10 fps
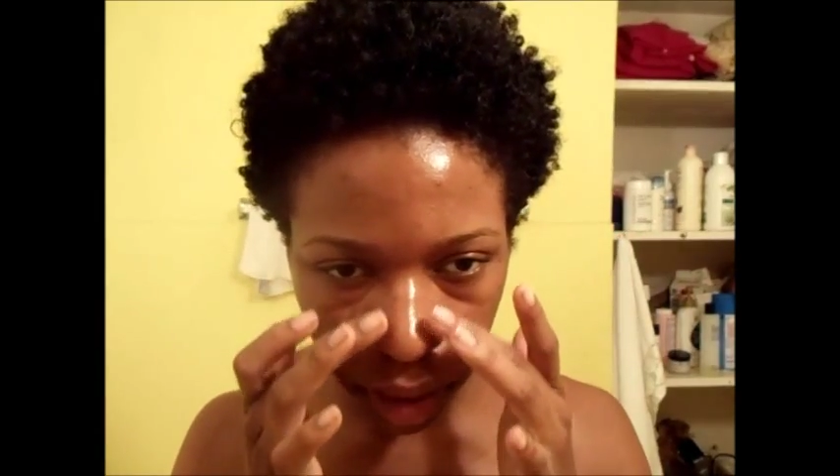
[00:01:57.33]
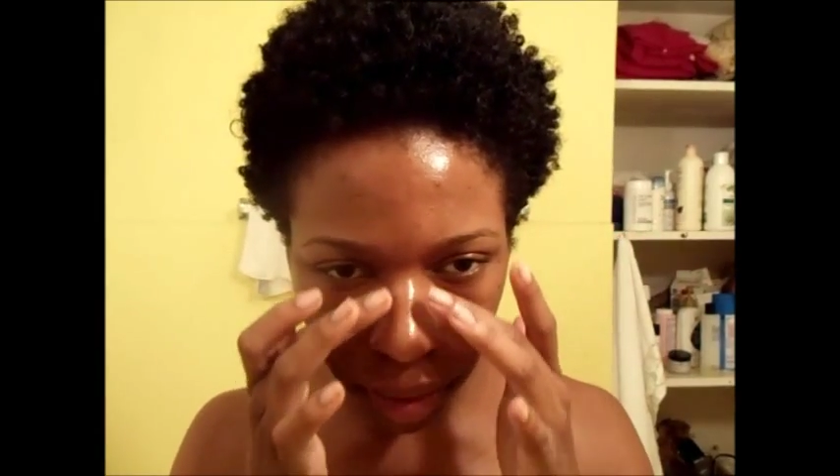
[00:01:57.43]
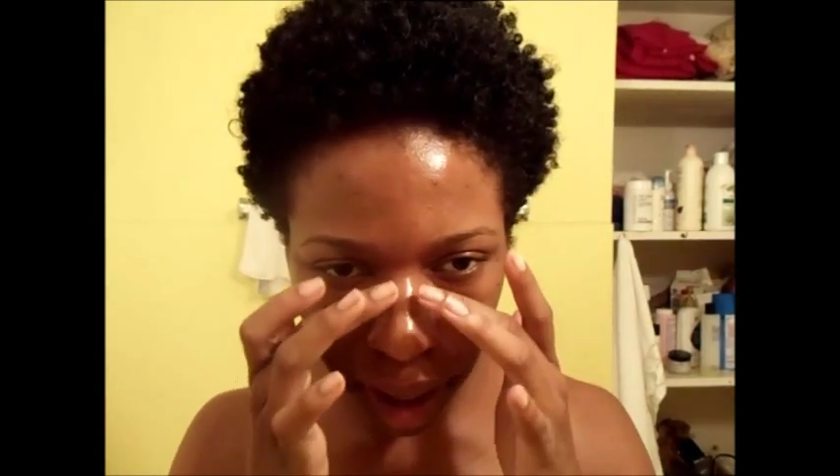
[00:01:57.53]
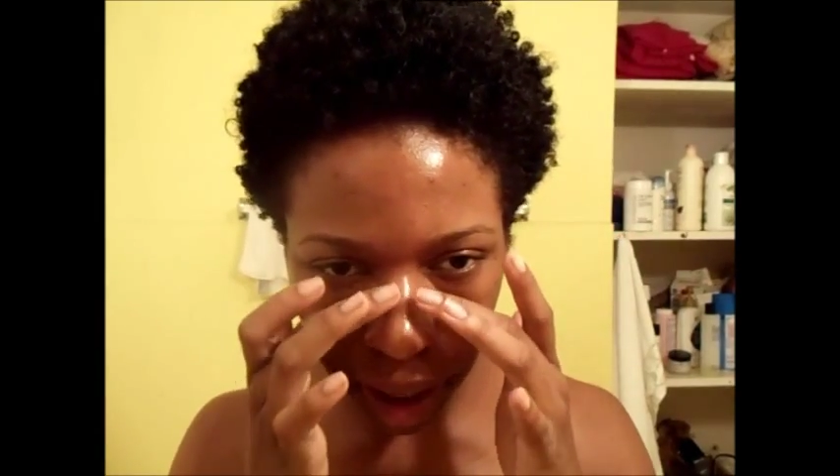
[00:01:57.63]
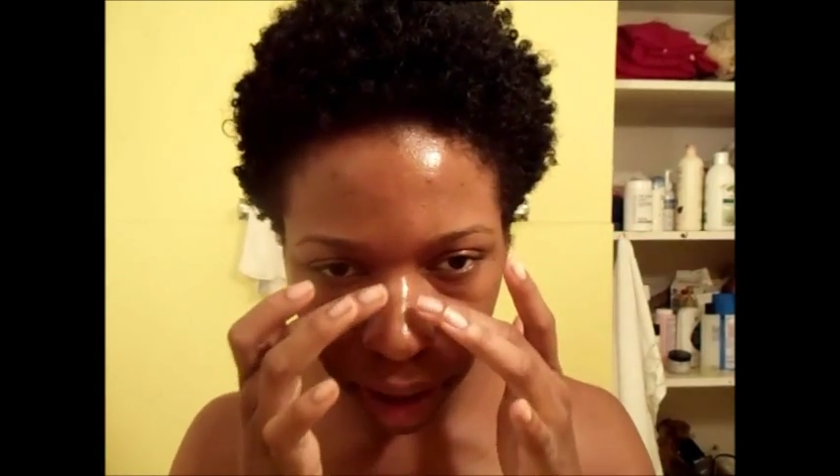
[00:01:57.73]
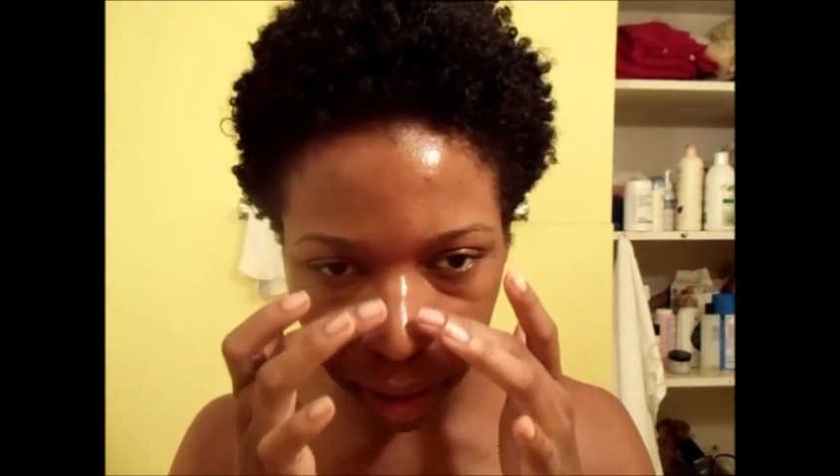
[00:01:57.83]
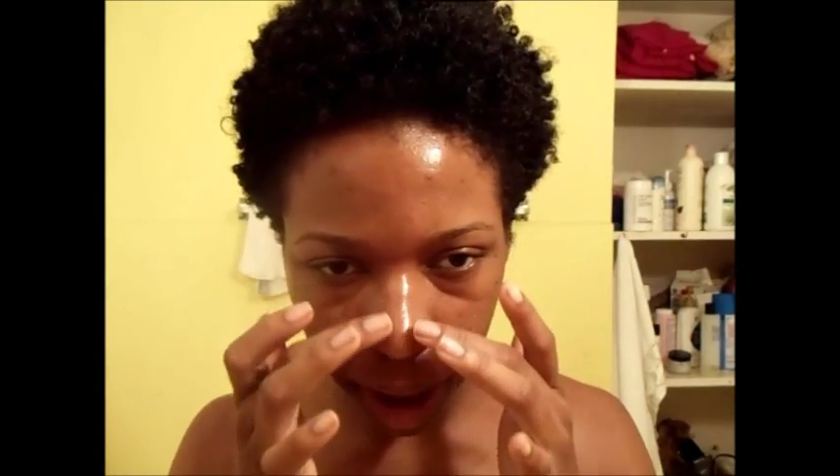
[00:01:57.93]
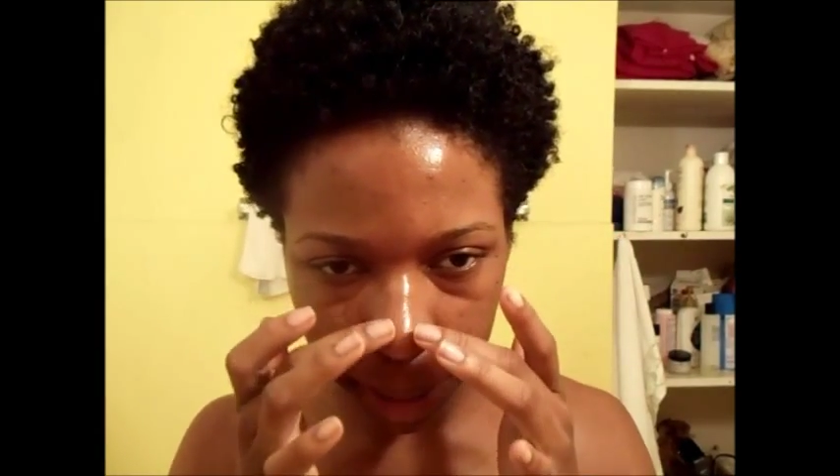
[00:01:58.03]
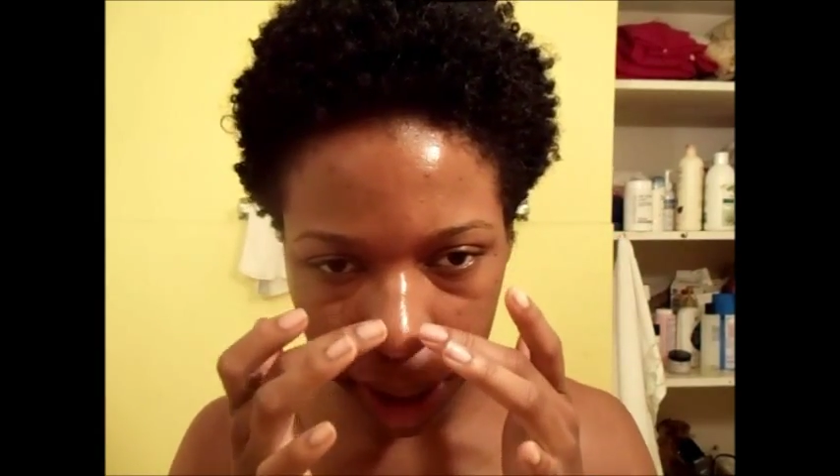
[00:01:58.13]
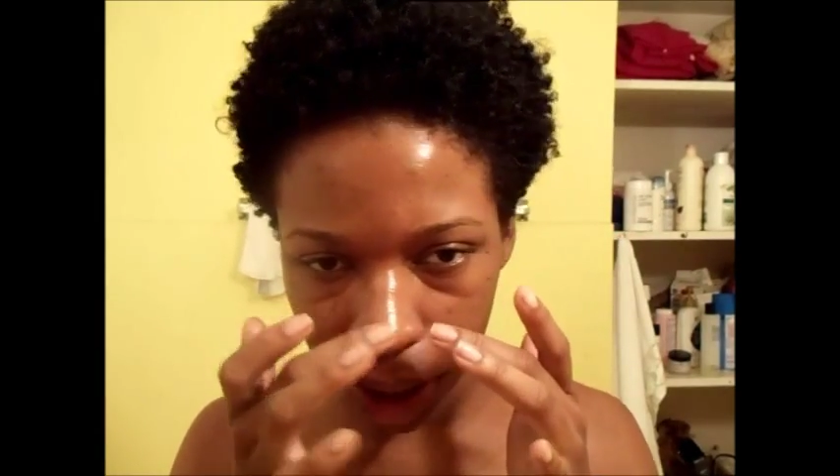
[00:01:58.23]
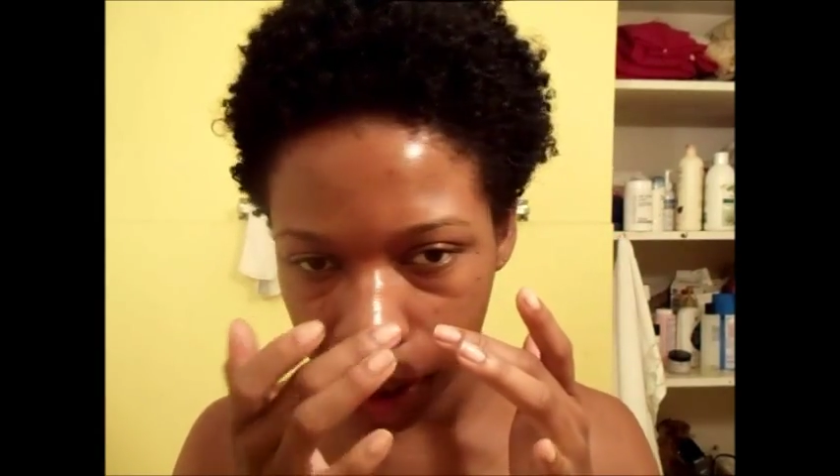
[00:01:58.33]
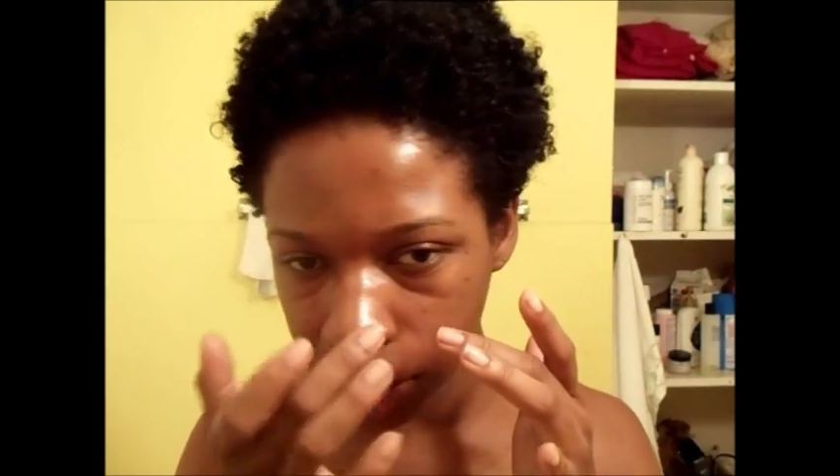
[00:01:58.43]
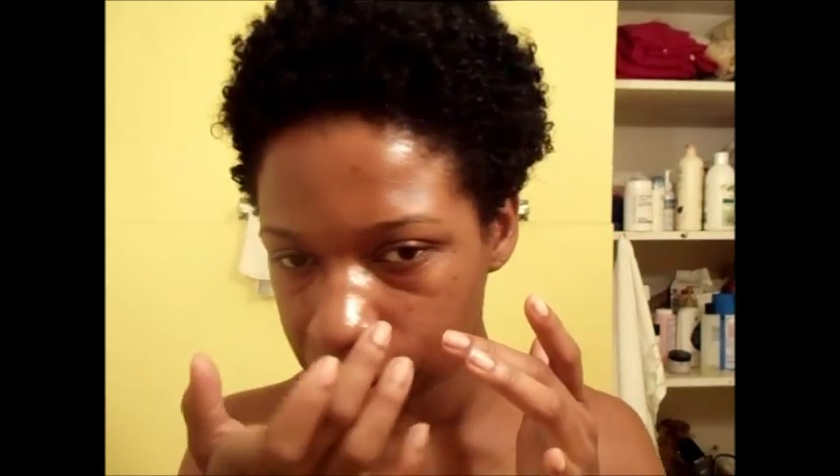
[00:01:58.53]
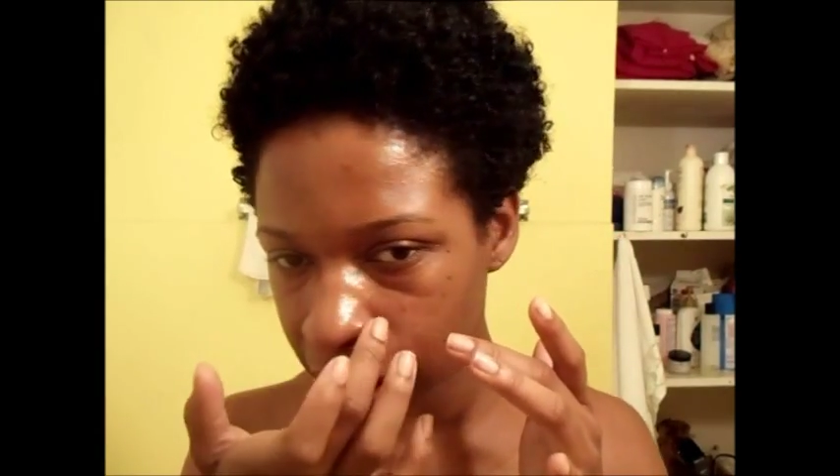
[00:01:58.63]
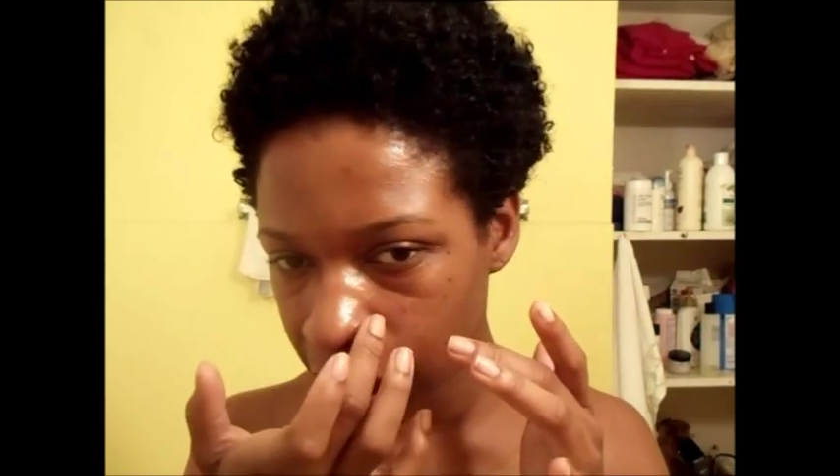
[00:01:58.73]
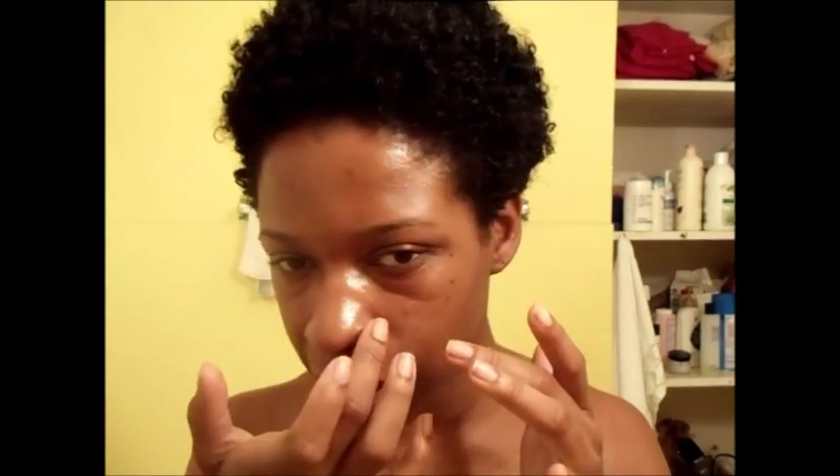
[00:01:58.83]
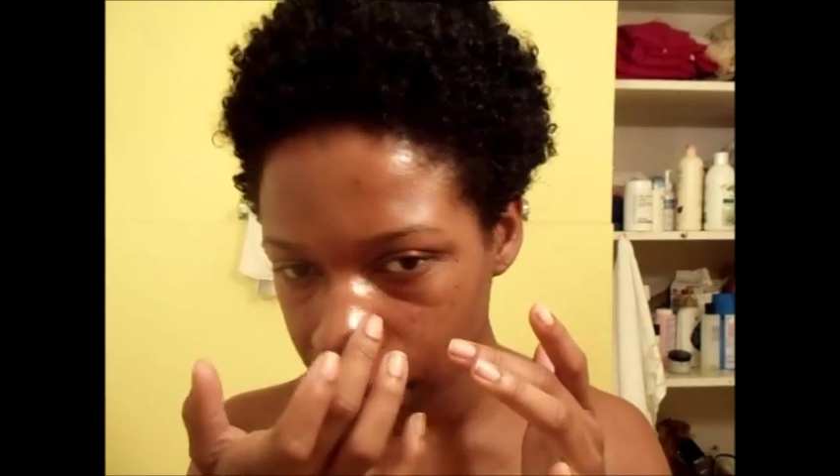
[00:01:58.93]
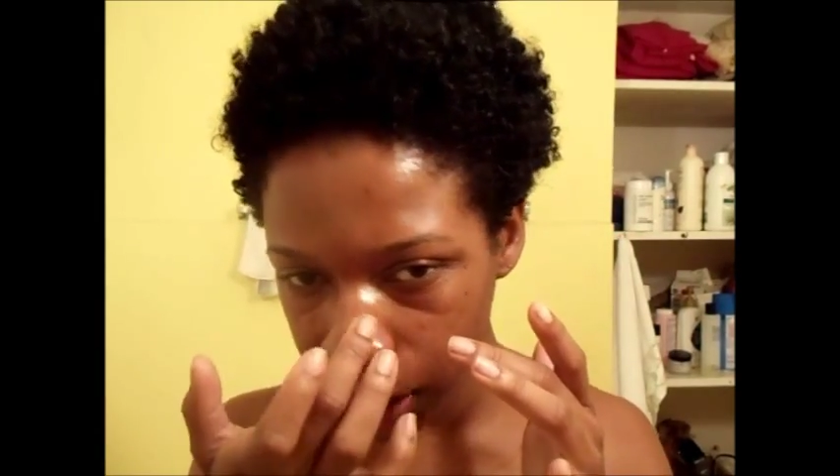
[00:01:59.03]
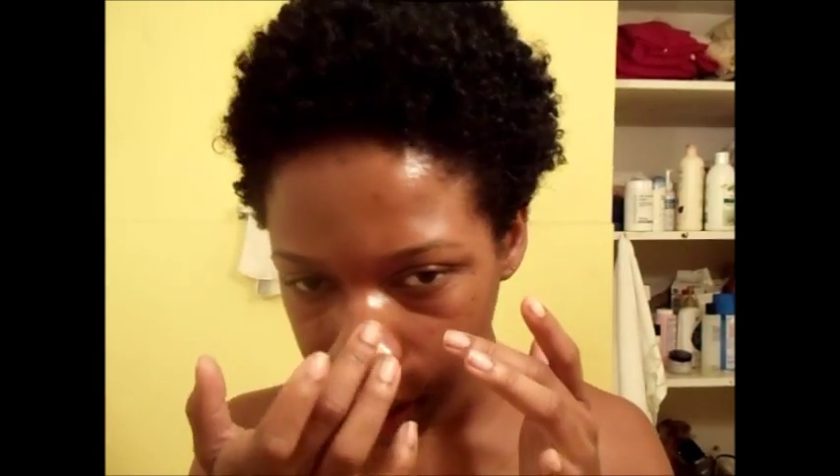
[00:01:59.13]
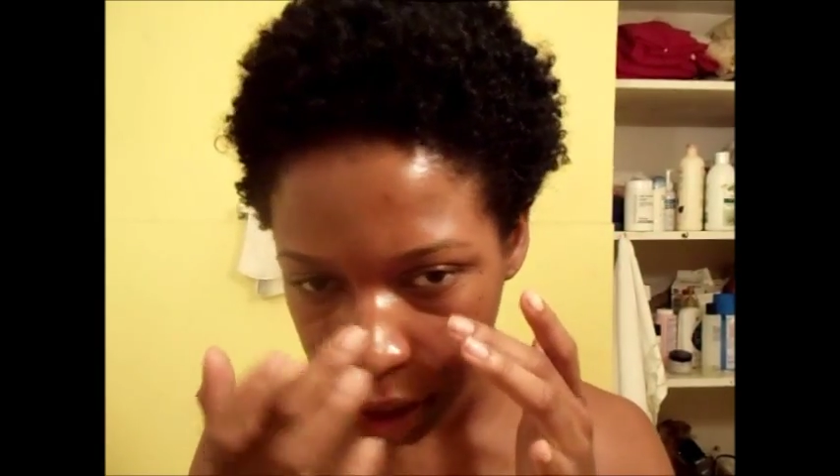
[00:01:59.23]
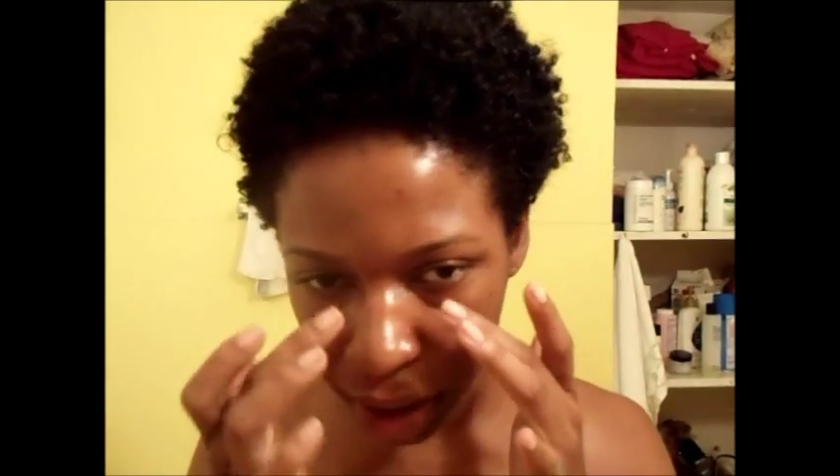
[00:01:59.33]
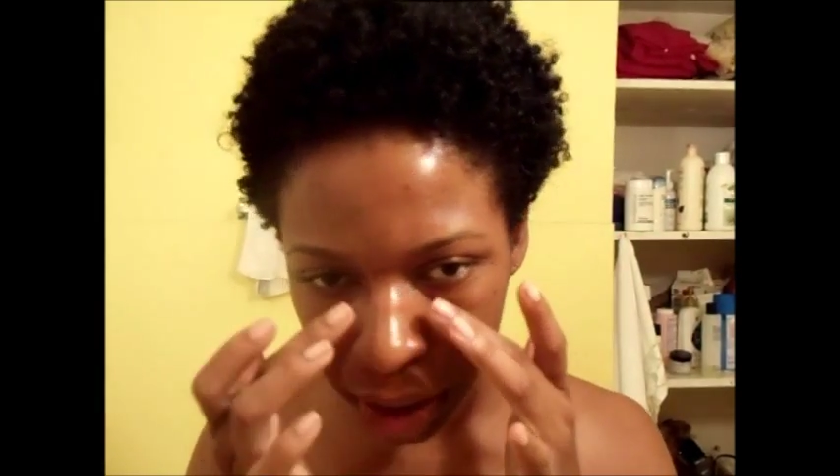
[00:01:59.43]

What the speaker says: Right here around my nose area,